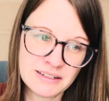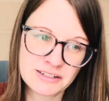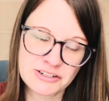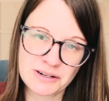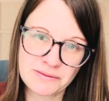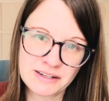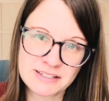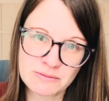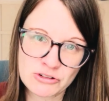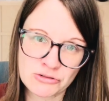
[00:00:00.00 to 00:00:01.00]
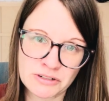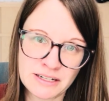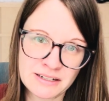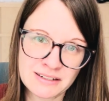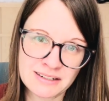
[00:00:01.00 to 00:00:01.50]
Try to find some
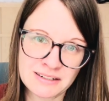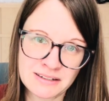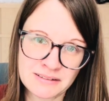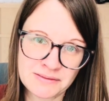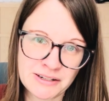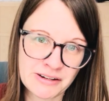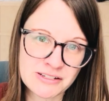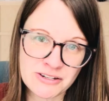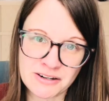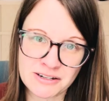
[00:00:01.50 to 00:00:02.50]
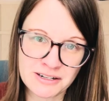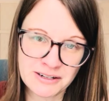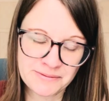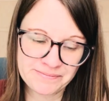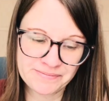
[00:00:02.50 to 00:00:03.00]
joy in a very dark
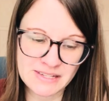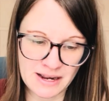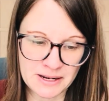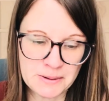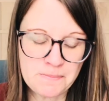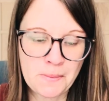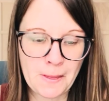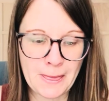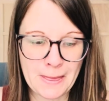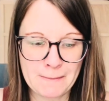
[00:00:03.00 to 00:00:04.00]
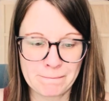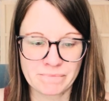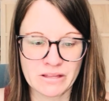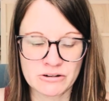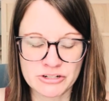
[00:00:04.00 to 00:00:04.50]
time?
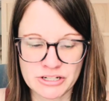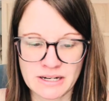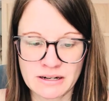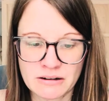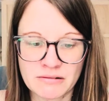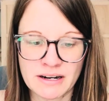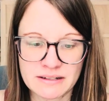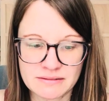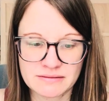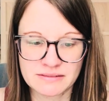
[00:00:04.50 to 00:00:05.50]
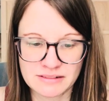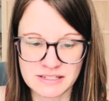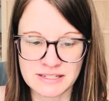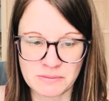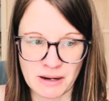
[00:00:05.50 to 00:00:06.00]
Or should I go right to
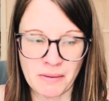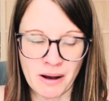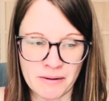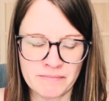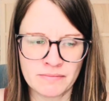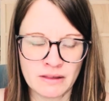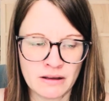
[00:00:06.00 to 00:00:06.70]
see my mom?